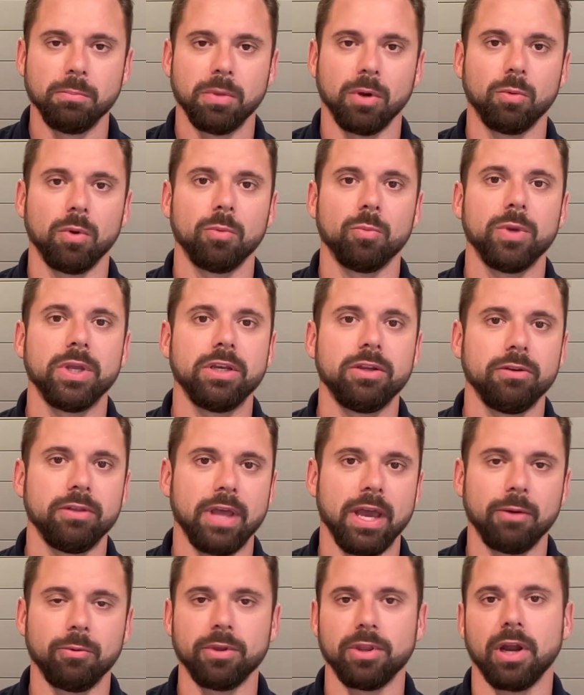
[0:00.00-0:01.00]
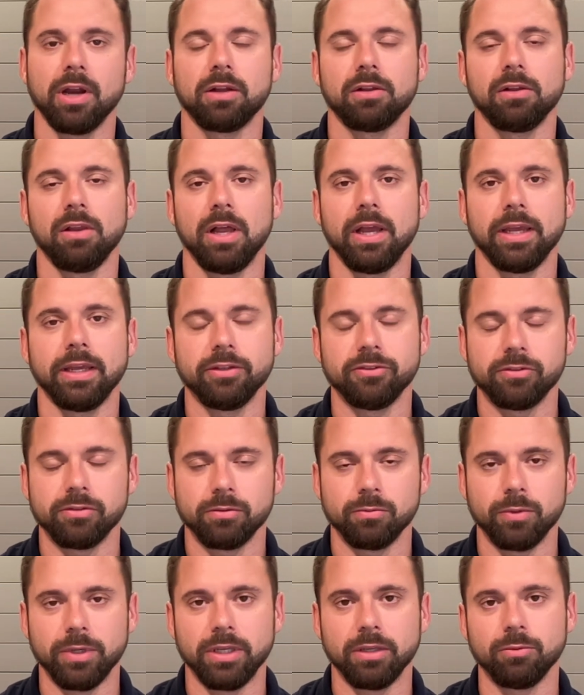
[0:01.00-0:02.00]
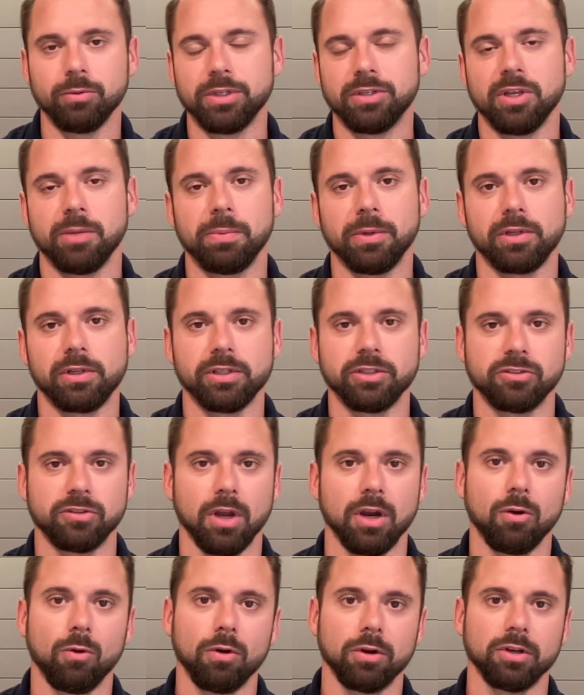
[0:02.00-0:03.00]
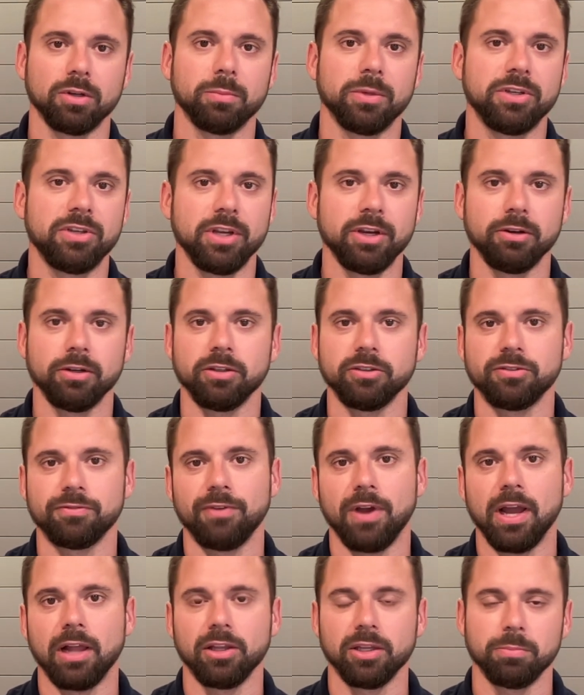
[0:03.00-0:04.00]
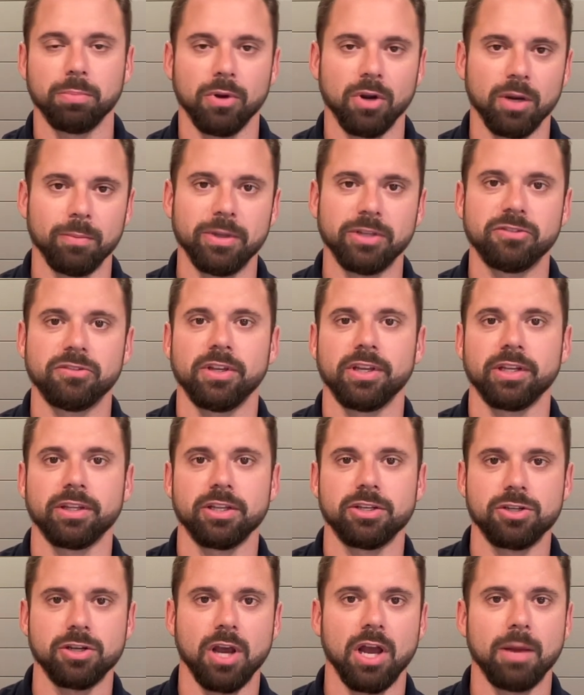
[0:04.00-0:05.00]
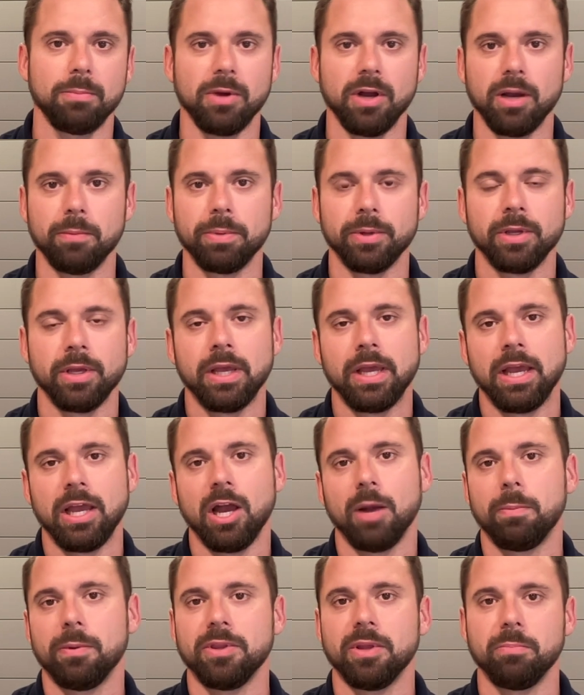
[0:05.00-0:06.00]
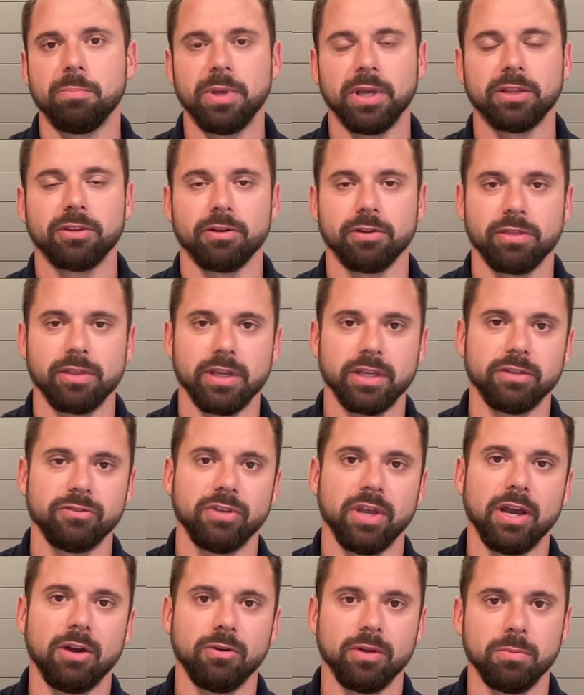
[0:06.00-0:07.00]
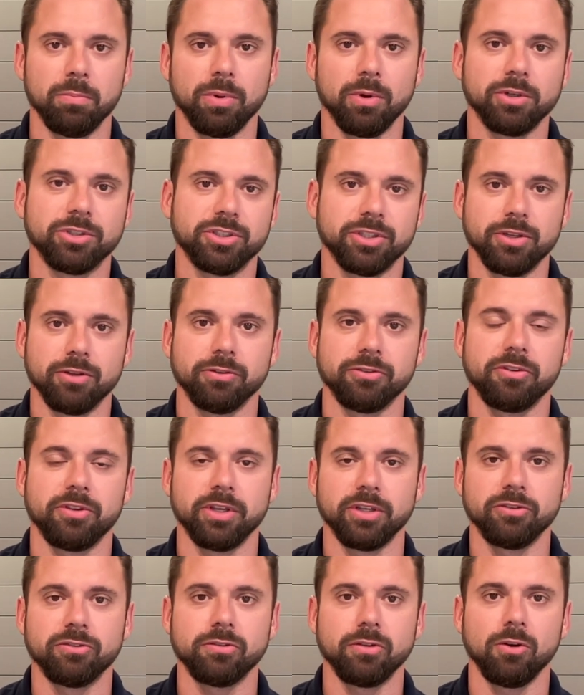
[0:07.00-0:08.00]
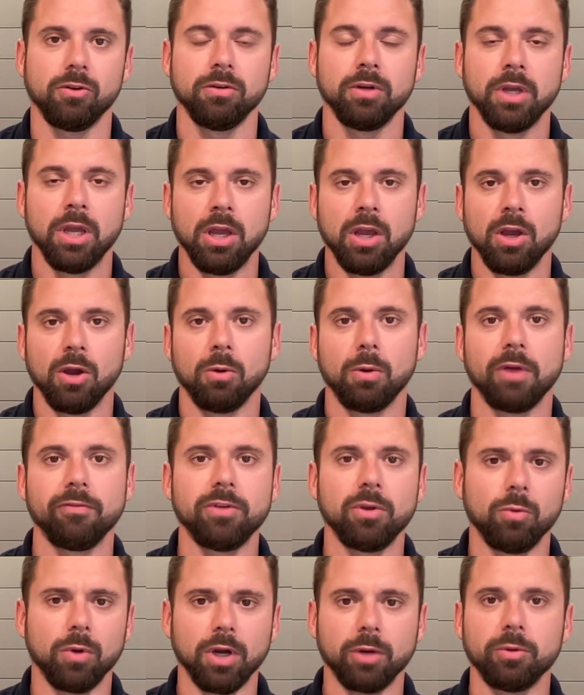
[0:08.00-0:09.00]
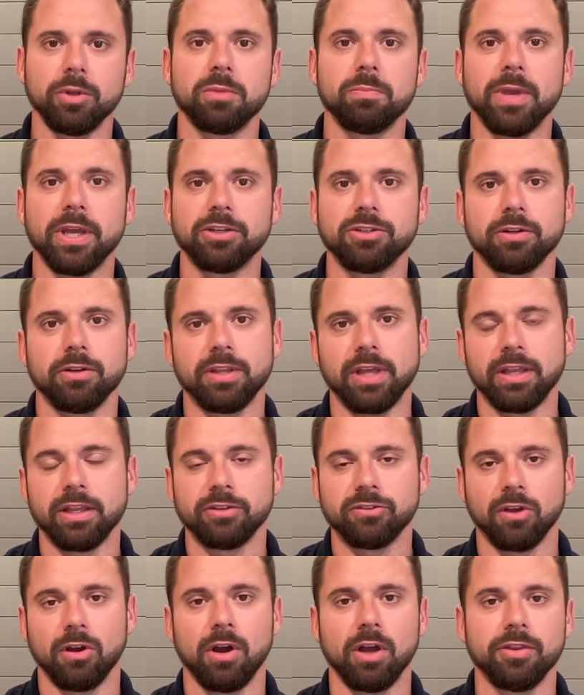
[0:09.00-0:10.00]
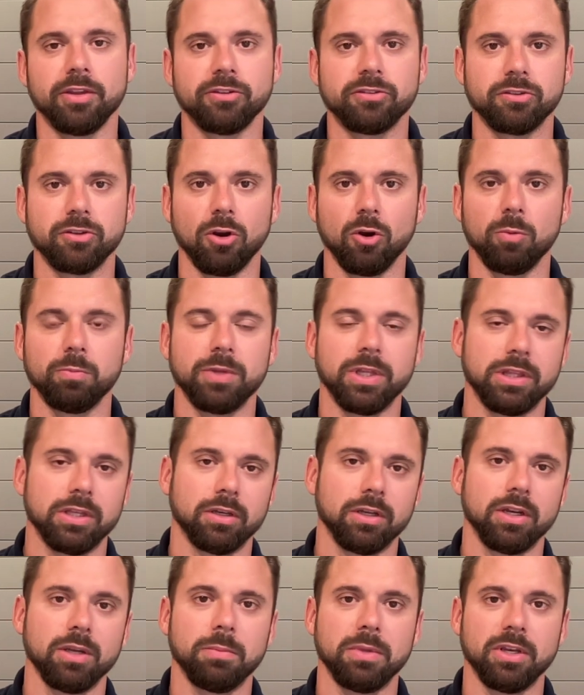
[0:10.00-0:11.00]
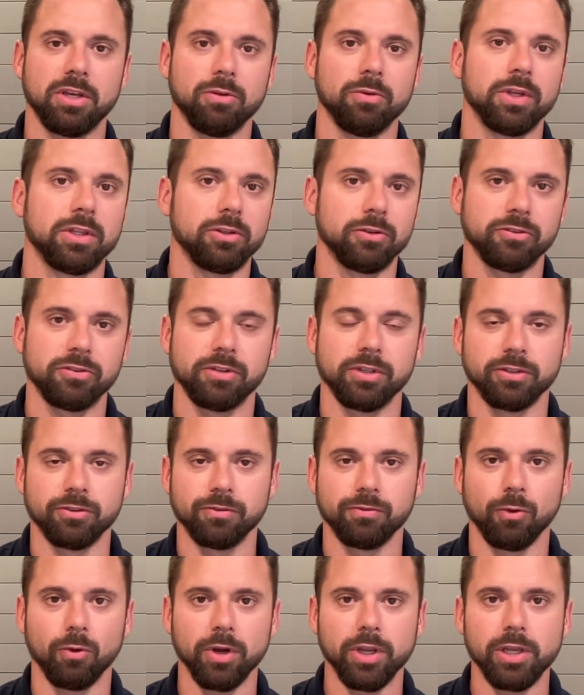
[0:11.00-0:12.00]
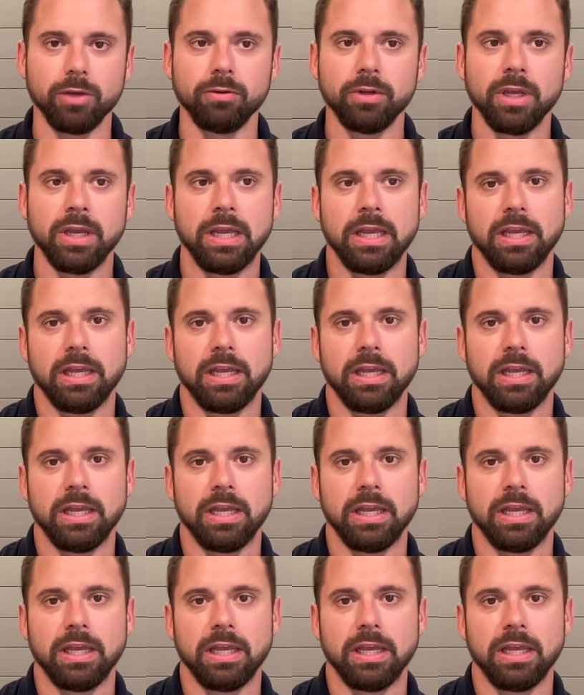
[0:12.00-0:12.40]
But when we do that with our clients, we, we typically start ordering materials, filing permits, setting the job up, helping them pick their things out and purchasing those things. So whoever you work with, make sure that it's on the scope that they're going to be doing those things for you.